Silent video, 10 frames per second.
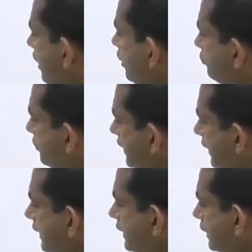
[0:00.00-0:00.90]
for the
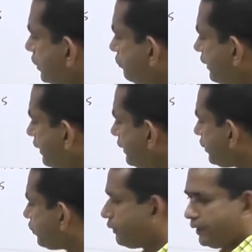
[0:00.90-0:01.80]
year
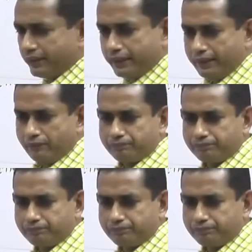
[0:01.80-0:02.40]
2020,